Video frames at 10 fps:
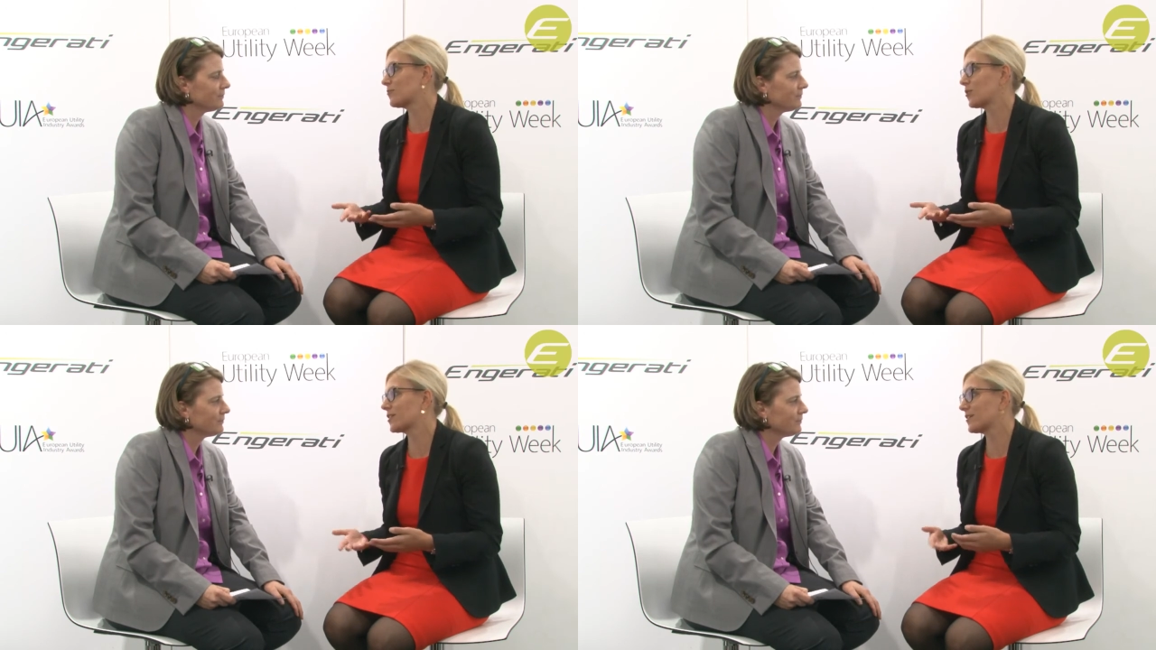
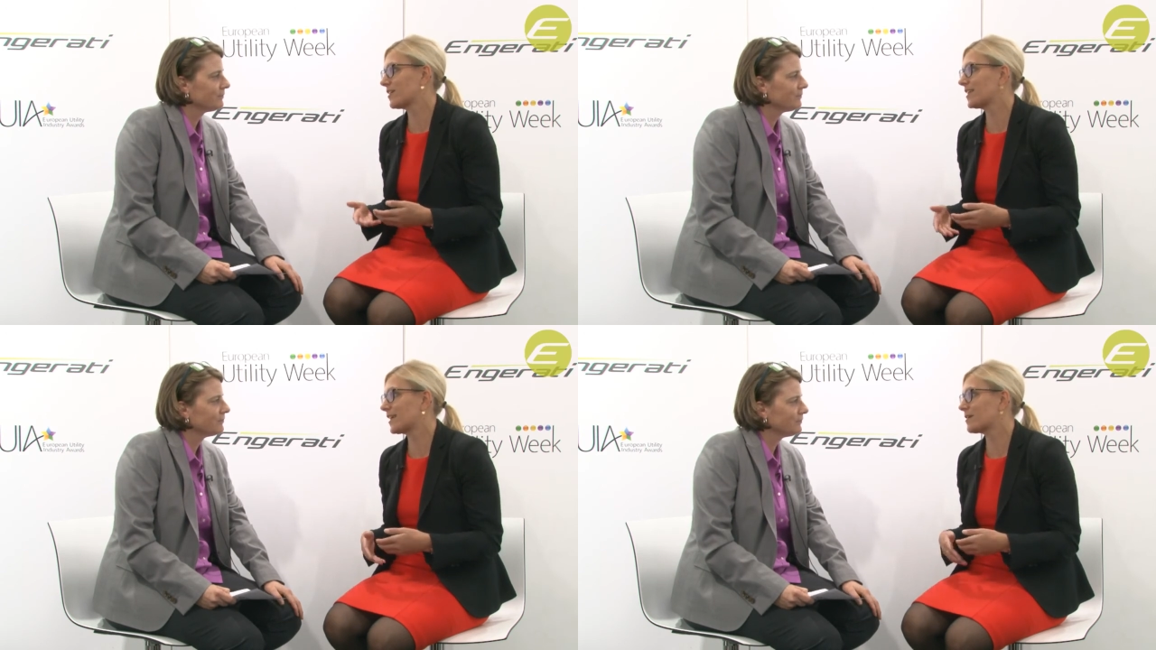Speaker 1: were
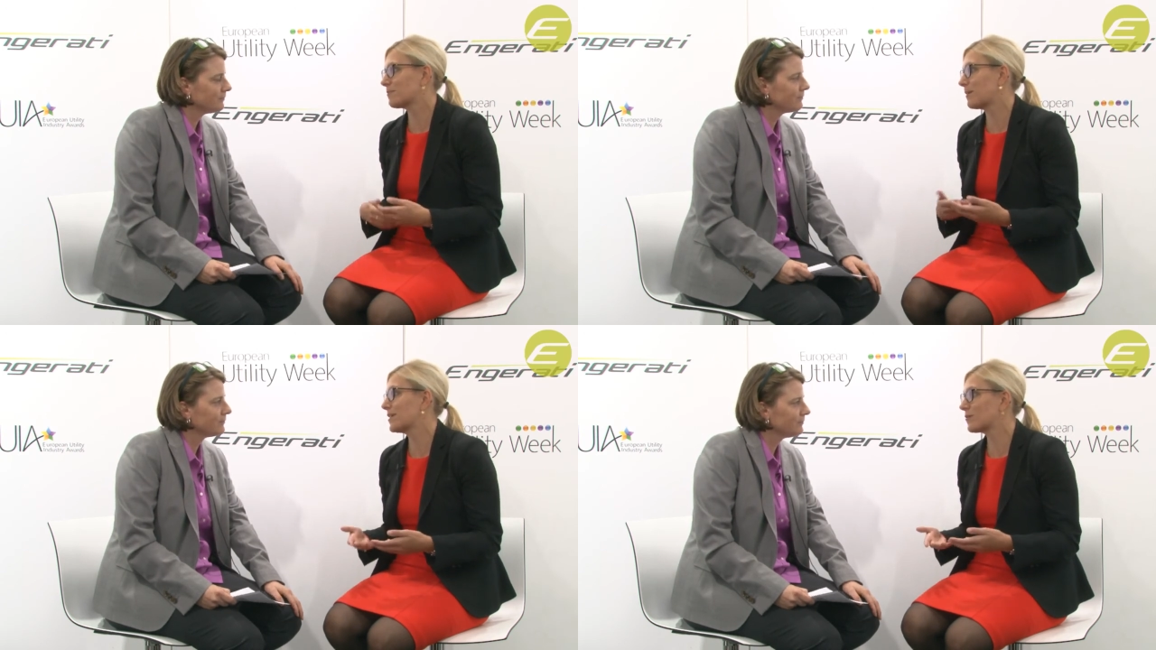giving like a
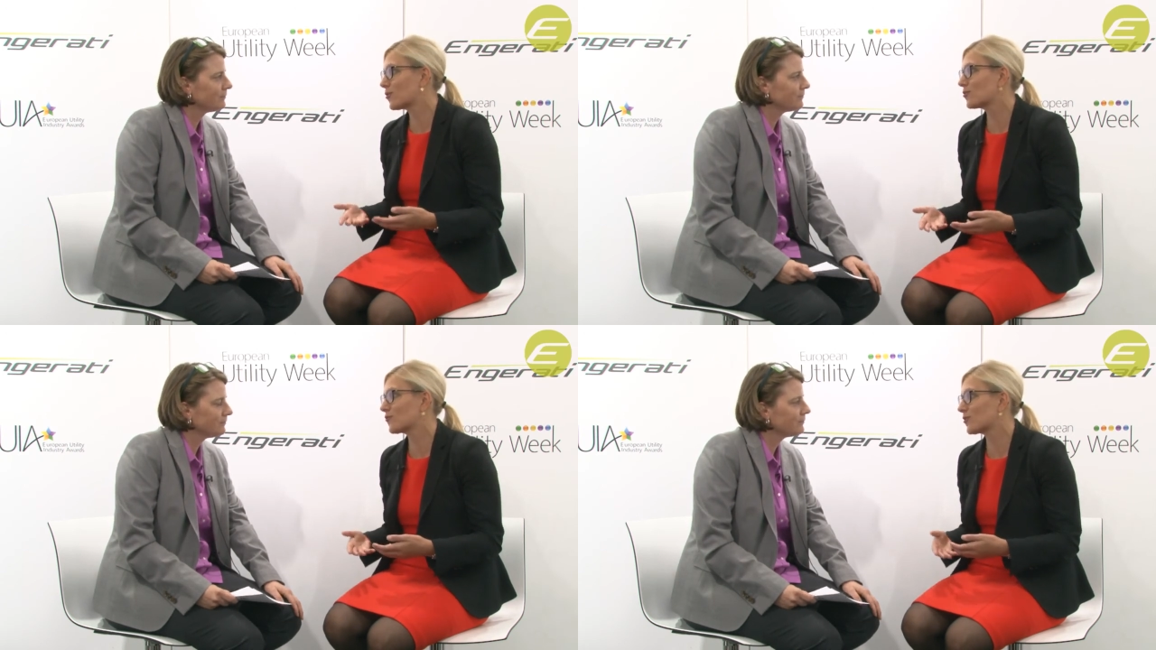public
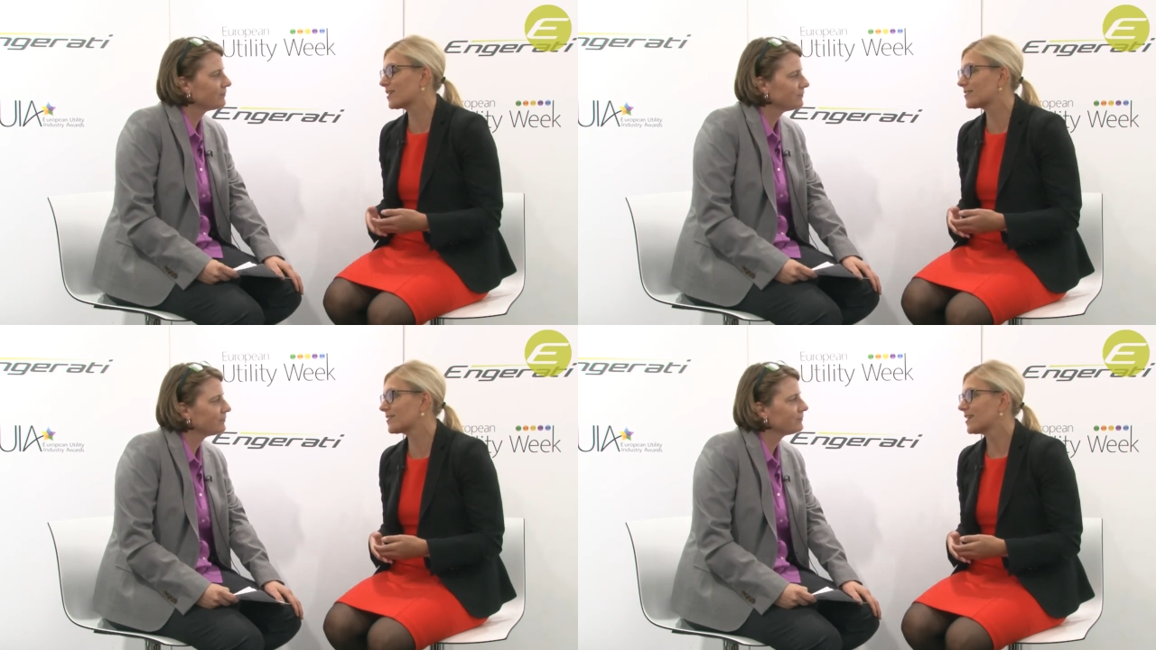vote for
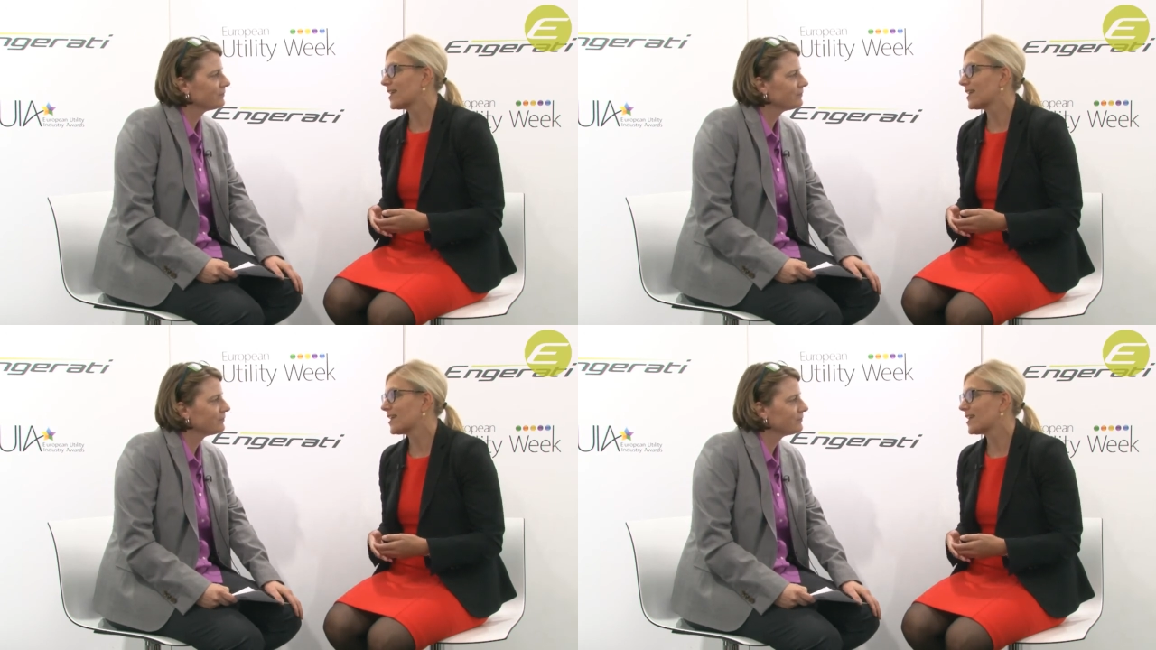us.